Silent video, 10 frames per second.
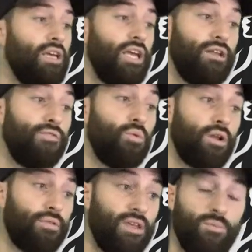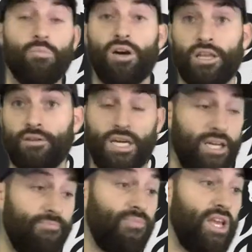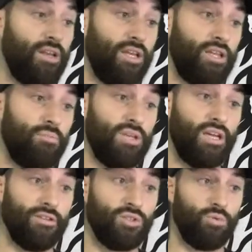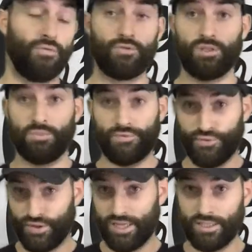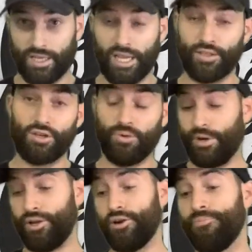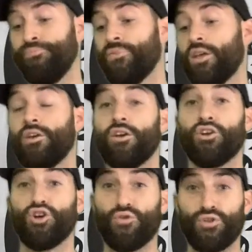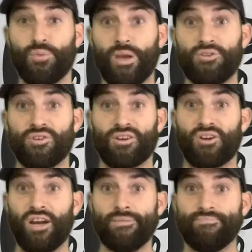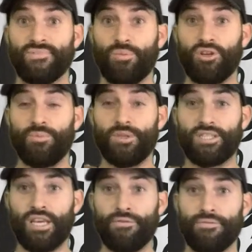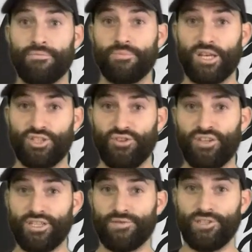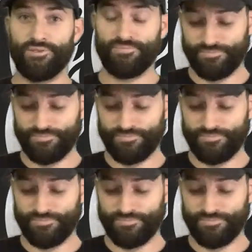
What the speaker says: if you want to give me money and be eligible for some different things I can't talk about here, go over there to Patreon. All right? Y'all be good to be safe. Catch you on the next video.